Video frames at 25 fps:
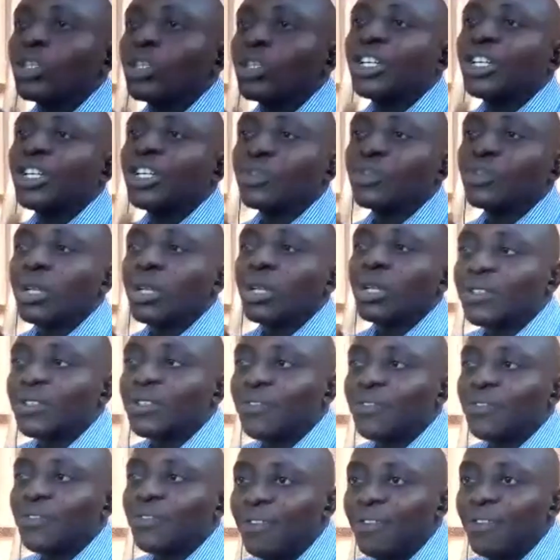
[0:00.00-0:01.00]
to
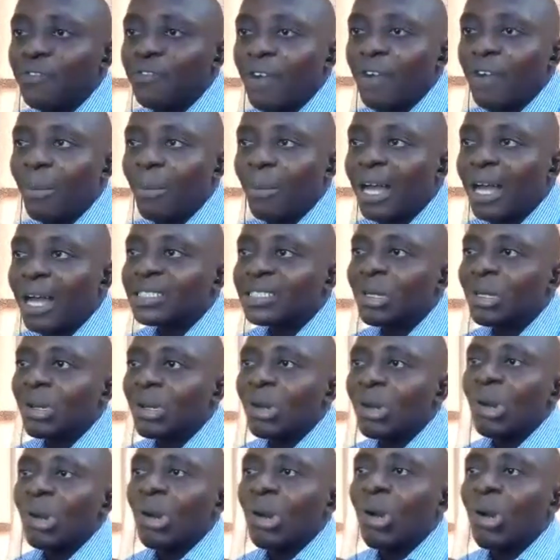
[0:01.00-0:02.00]
325 farmers
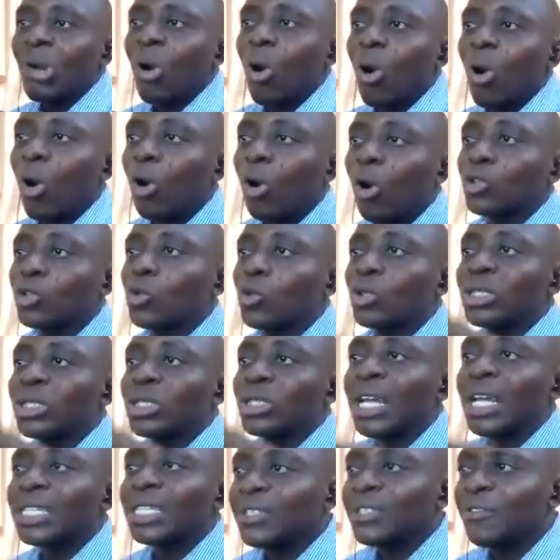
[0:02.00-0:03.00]
or
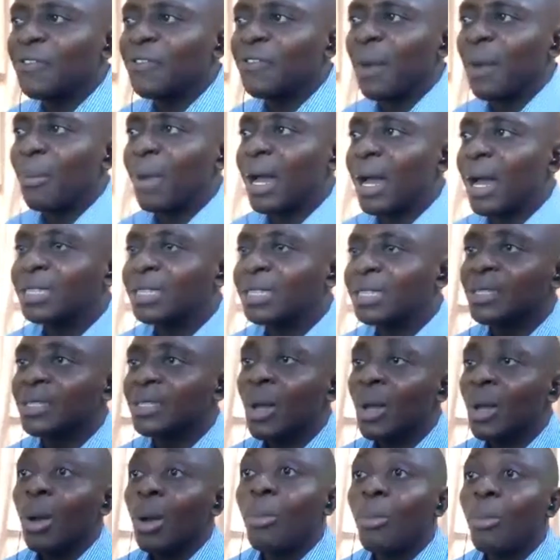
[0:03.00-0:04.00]
to 30 farmers,
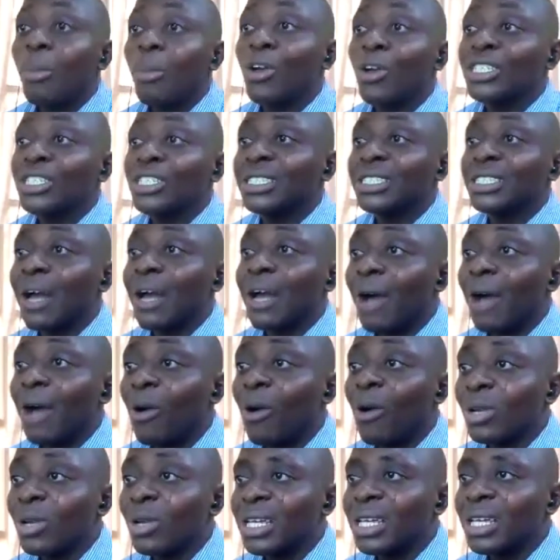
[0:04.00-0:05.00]
but in
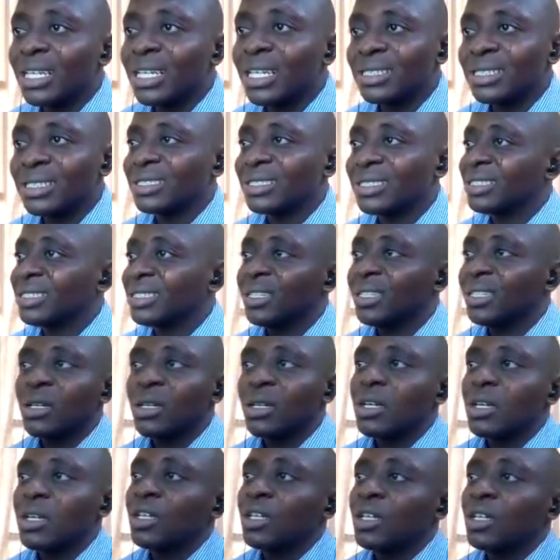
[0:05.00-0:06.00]
our own case,
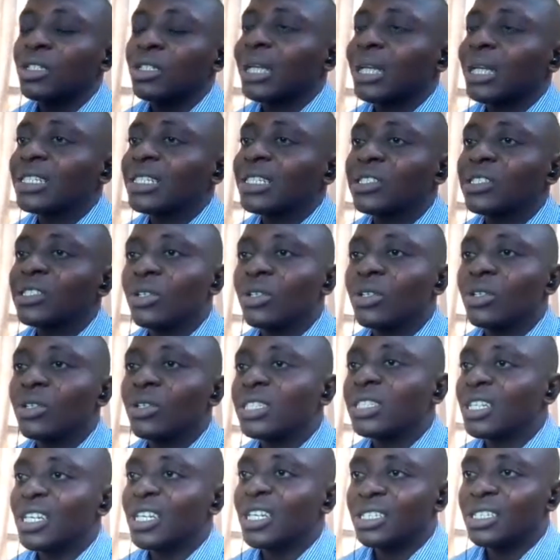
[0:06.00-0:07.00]
that is
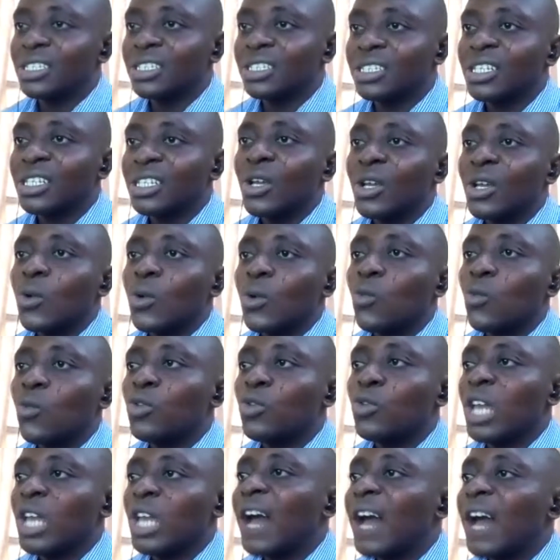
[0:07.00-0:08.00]
not the case.
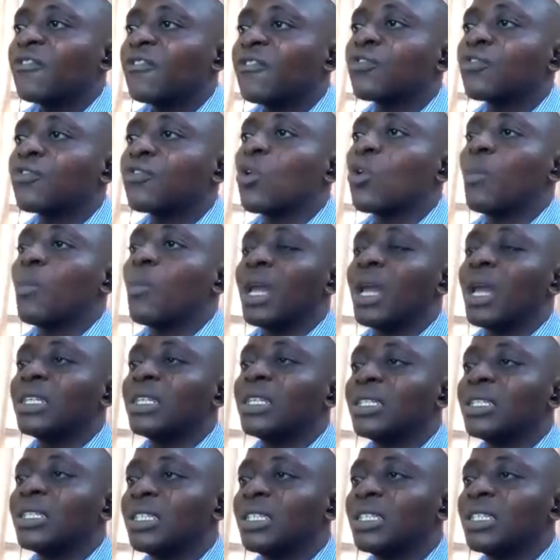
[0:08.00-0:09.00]
We have so
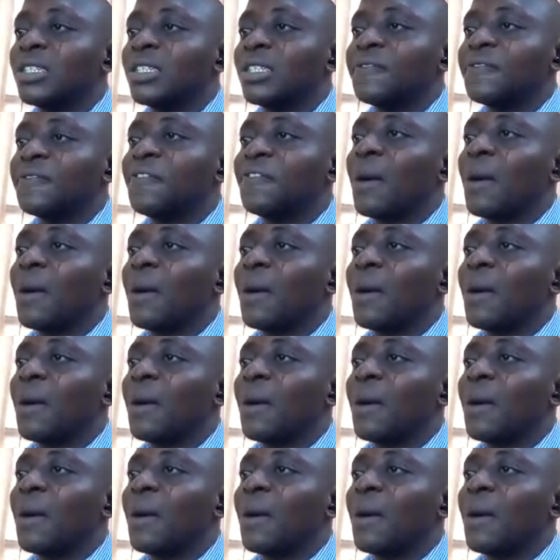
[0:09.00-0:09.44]
many